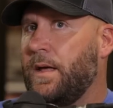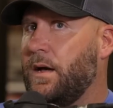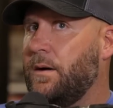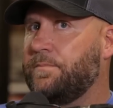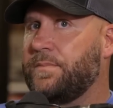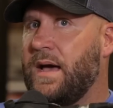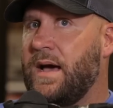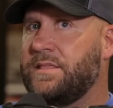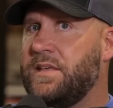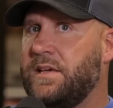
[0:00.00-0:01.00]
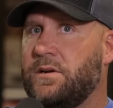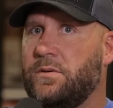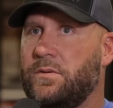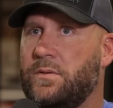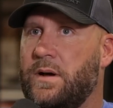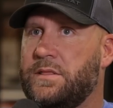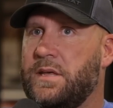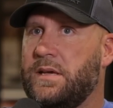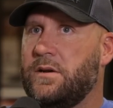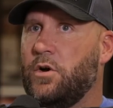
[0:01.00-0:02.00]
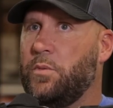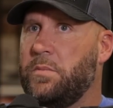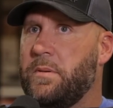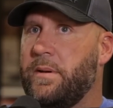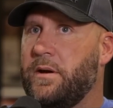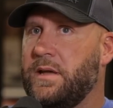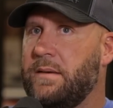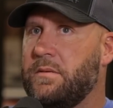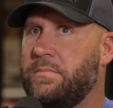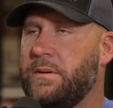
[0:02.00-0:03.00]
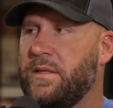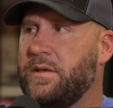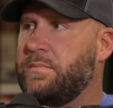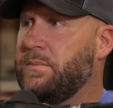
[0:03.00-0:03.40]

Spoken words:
I think and hope it'll be a better game than people. I think